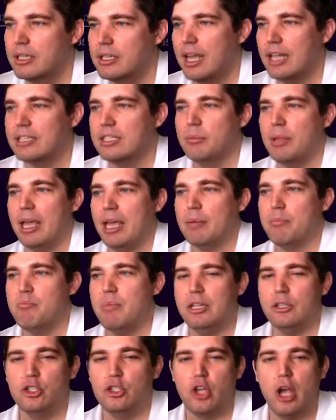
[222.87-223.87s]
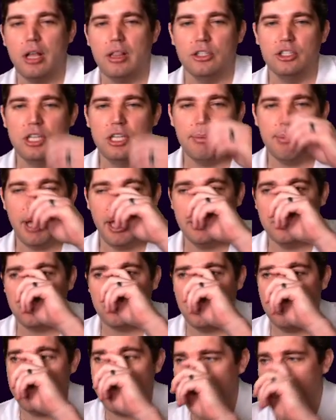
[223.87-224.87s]
It's got some like mint chocolate chip ice
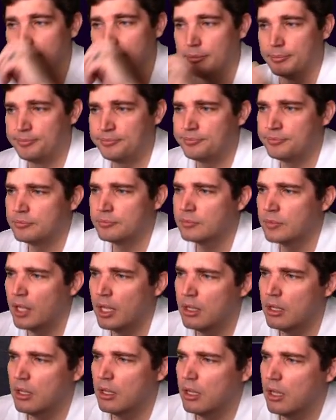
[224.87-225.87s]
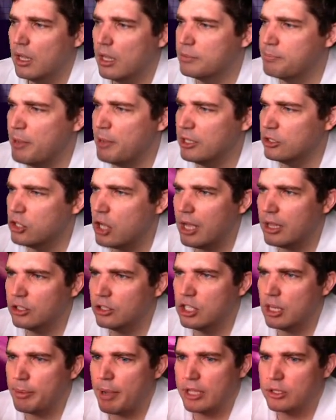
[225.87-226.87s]
cream there. Is mint
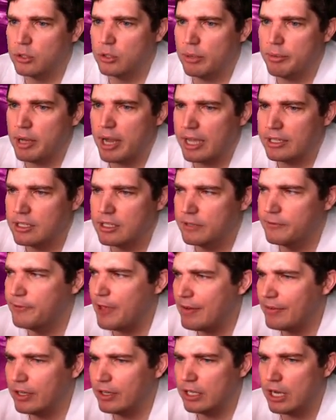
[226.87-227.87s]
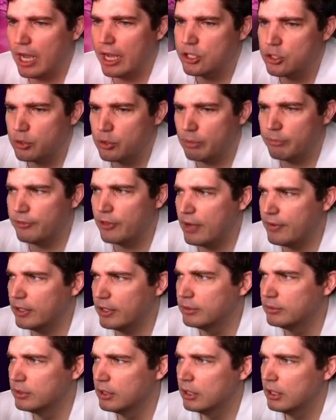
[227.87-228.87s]
chocolate chip ice cream you guys' favorite ice cream
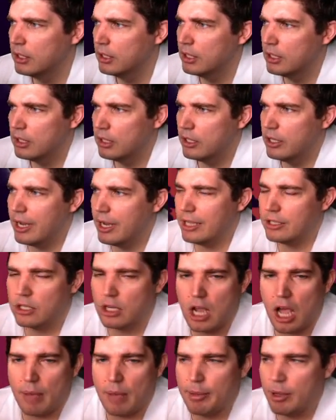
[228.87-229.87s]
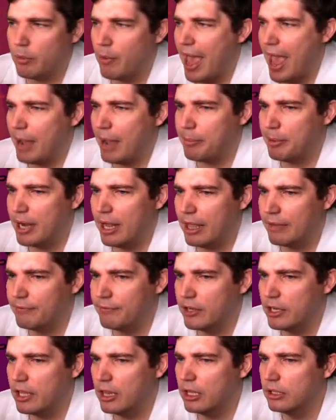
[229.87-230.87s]
flavor? You guys could call me whack, but I like
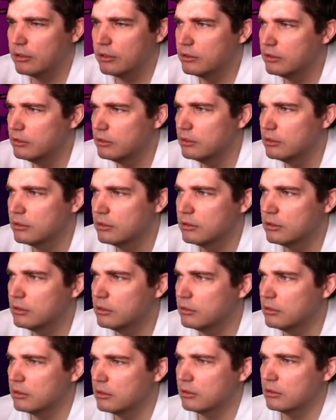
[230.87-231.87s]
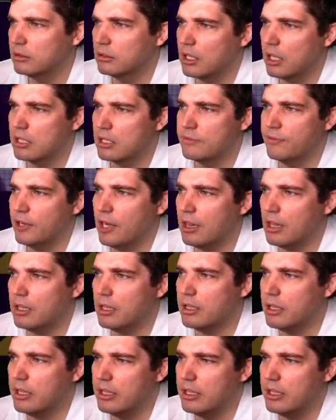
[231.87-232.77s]
vanilla. Because vanilla